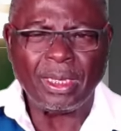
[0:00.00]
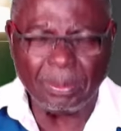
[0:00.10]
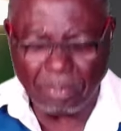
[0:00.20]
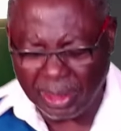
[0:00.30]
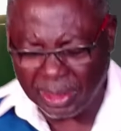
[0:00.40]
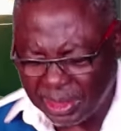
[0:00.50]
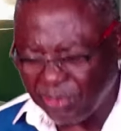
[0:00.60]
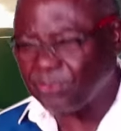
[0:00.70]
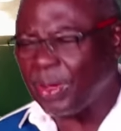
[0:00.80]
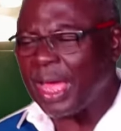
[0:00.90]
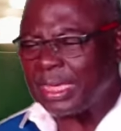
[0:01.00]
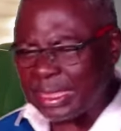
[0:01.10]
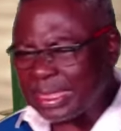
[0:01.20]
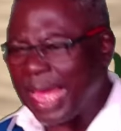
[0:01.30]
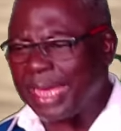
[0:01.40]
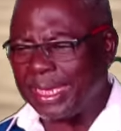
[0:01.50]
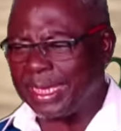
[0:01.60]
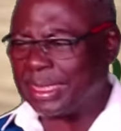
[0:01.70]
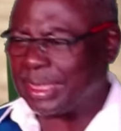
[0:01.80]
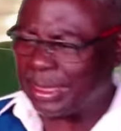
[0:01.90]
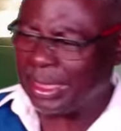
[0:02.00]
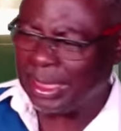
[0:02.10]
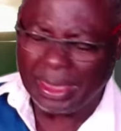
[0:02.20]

It may defy science,